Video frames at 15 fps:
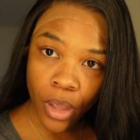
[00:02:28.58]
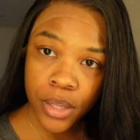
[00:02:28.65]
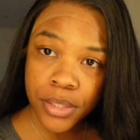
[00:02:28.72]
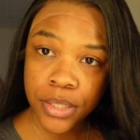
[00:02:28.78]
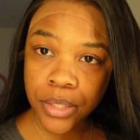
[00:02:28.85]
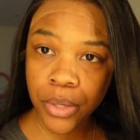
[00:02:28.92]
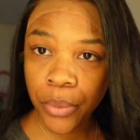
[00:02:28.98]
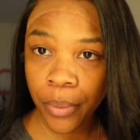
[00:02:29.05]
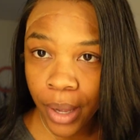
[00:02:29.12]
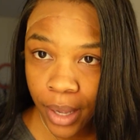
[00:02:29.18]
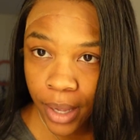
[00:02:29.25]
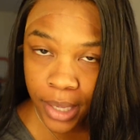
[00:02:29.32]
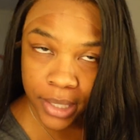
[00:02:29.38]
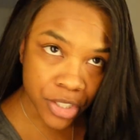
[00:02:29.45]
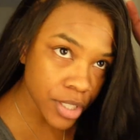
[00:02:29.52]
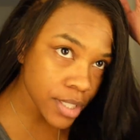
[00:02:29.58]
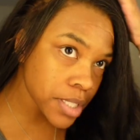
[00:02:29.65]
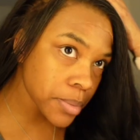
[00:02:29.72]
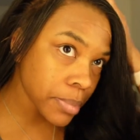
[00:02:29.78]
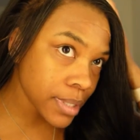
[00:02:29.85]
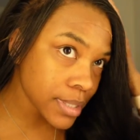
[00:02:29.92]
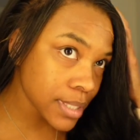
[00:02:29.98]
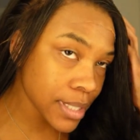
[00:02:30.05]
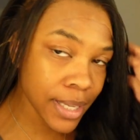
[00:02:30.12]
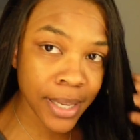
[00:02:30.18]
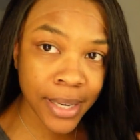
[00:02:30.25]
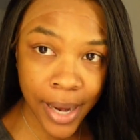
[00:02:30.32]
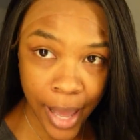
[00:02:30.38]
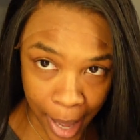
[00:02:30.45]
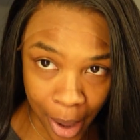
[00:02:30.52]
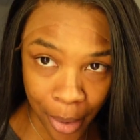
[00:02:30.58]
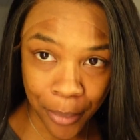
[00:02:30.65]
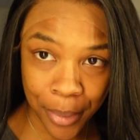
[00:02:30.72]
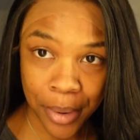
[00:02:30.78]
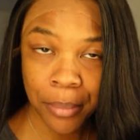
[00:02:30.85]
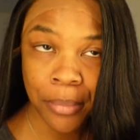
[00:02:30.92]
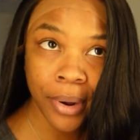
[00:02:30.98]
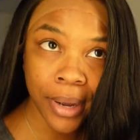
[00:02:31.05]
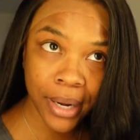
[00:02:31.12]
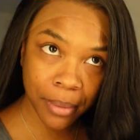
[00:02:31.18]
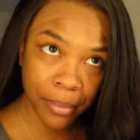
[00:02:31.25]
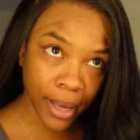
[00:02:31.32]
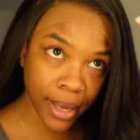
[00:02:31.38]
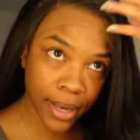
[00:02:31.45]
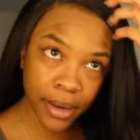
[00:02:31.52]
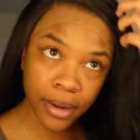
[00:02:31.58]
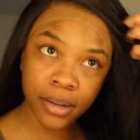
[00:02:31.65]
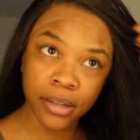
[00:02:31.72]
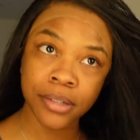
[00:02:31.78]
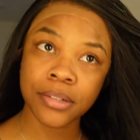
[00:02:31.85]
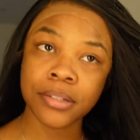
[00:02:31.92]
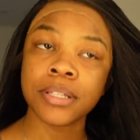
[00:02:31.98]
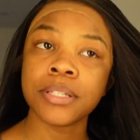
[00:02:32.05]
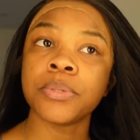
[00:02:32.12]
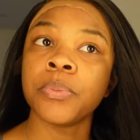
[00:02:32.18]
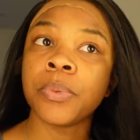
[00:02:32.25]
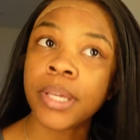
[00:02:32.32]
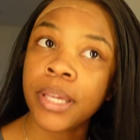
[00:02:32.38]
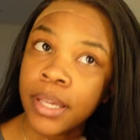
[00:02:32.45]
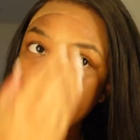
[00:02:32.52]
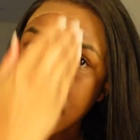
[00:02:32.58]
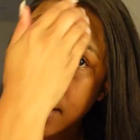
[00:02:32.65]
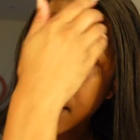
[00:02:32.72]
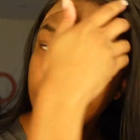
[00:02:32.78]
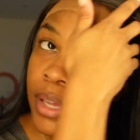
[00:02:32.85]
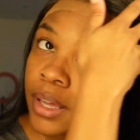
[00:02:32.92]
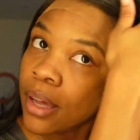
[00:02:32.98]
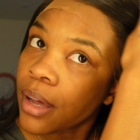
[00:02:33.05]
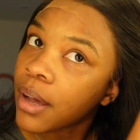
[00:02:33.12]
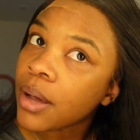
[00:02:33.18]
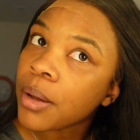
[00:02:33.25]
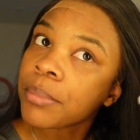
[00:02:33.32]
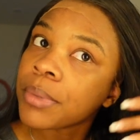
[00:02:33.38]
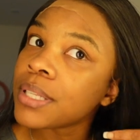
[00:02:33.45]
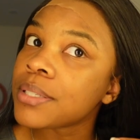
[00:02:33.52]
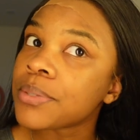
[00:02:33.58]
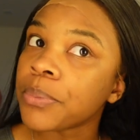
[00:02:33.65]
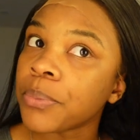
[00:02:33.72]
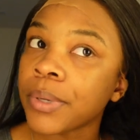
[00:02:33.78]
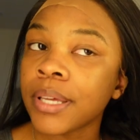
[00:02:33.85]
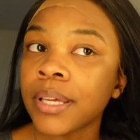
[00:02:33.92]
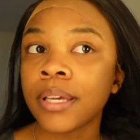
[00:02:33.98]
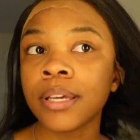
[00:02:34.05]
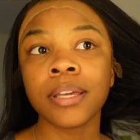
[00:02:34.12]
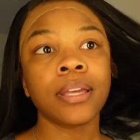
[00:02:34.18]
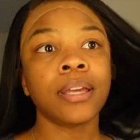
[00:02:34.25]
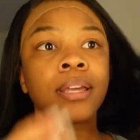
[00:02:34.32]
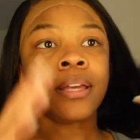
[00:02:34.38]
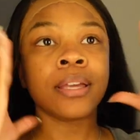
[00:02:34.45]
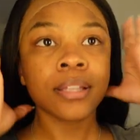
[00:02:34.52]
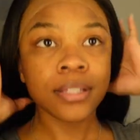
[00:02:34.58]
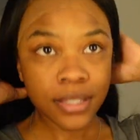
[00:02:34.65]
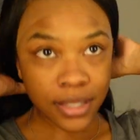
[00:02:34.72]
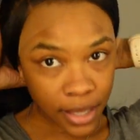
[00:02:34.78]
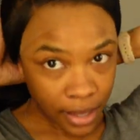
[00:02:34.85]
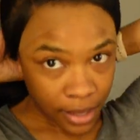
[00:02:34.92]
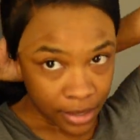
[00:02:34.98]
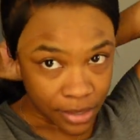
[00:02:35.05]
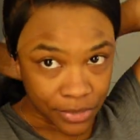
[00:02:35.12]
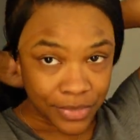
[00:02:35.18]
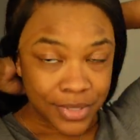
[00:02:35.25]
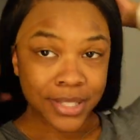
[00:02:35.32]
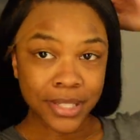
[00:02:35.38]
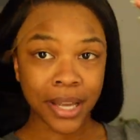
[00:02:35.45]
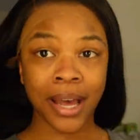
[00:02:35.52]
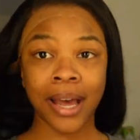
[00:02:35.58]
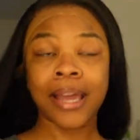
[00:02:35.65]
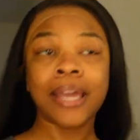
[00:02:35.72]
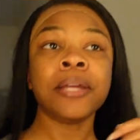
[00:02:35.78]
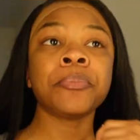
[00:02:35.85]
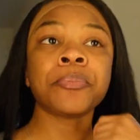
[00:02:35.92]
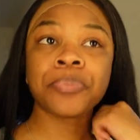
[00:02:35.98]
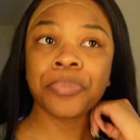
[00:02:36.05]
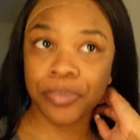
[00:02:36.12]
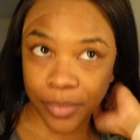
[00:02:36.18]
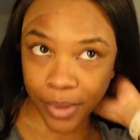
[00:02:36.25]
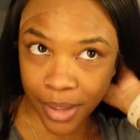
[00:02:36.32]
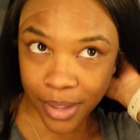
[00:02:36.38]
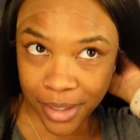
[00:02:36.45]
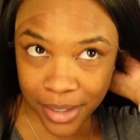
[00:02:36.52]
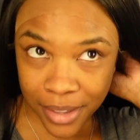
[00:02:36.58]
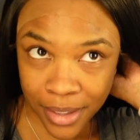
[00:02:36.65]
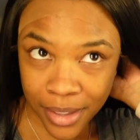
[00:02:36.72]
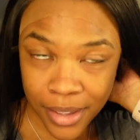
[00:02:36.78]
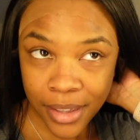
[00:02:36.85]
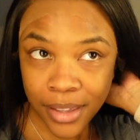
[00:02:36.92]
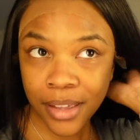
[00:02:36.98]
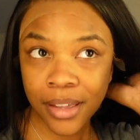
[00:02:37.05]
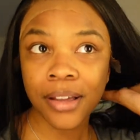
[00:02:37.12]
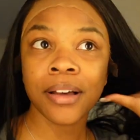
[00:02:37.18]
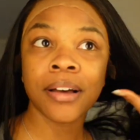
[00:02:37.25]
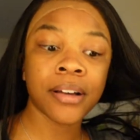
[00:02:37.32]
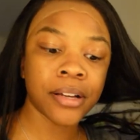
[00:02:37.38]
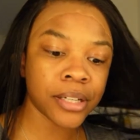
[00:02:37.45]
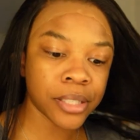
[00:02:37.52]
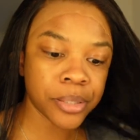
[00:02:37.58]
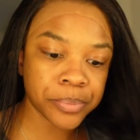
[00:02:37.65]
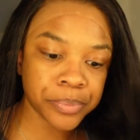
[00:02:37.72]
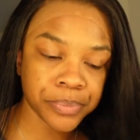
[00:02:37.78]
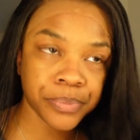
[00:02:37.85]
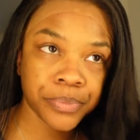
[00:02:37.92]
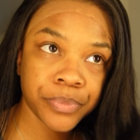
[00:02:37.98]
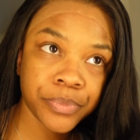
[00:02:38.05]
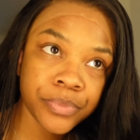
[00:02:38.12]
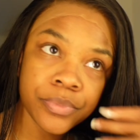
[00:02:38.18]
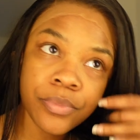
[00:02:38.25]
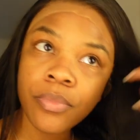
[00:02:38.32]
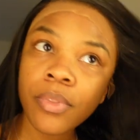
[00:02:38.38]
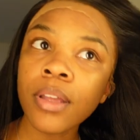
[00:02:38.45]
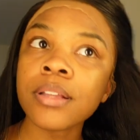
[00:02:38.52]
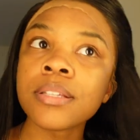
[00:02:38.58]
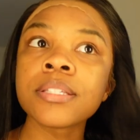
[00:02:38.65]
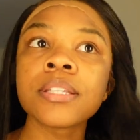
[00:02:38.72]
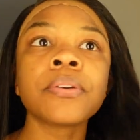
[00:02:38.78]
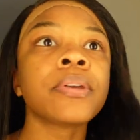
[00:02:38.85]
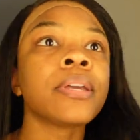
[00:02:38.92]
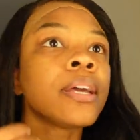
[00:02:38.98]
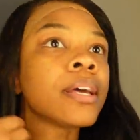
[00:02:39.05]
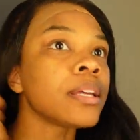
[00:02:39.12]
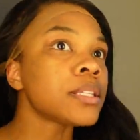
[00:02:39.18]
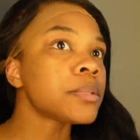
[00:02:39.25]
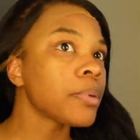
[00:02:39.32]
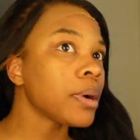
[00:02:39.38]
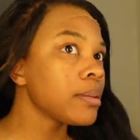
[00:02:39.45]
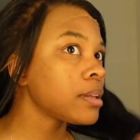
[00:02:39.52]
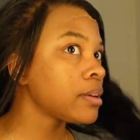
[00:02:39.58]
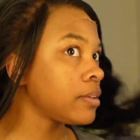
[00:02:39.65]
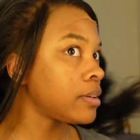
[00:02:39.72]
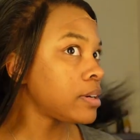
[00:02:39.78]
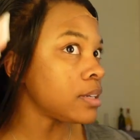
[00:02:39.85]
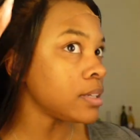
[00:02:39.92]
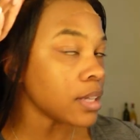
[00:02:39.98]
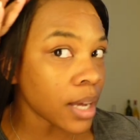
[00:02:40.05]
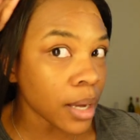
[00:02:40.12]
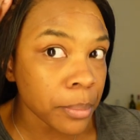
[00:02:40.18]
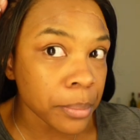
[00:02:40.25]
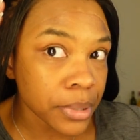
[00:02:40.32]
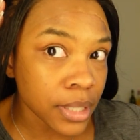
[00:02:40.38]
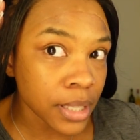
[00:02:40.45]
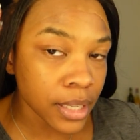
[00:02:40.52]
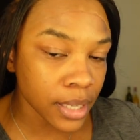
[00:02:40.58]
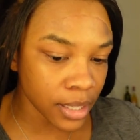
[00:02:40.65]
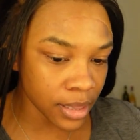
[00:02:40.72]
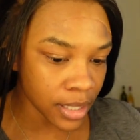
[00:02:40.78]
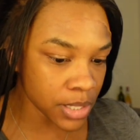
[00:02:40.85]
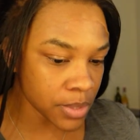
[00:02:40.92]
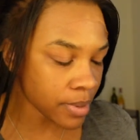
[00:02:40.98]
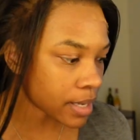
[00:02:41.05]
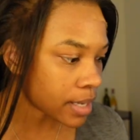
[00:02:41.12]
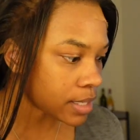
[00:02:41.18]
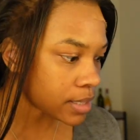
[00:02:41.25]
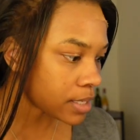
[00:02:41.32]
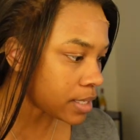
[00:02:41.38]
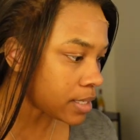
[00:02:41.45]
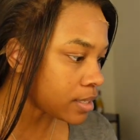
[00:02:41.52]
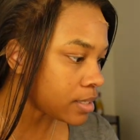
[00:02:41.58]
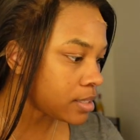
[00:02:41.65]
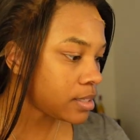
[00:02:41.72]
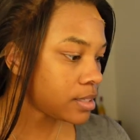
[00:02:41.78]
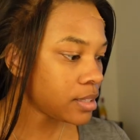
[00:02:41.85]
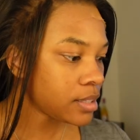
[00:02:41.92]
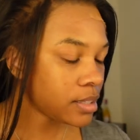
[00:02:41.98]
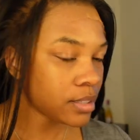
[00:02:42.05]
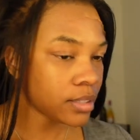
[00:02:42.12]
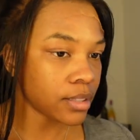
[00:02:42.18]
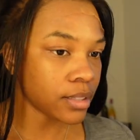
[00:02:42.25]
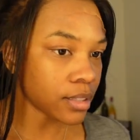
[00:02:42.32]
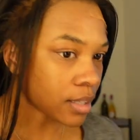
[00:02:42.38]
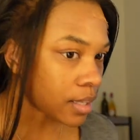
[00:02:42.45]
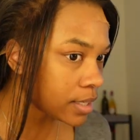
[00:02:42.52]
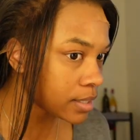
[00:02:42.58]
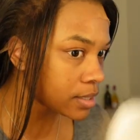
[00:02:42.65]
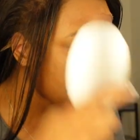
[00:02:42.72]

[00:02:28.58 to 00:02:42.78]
So I just spent an hour braiding my hair under this wig. Um, this wig is kind of tight. um, so yeah, it's probably gonna, I'm plucking, that's why I got that like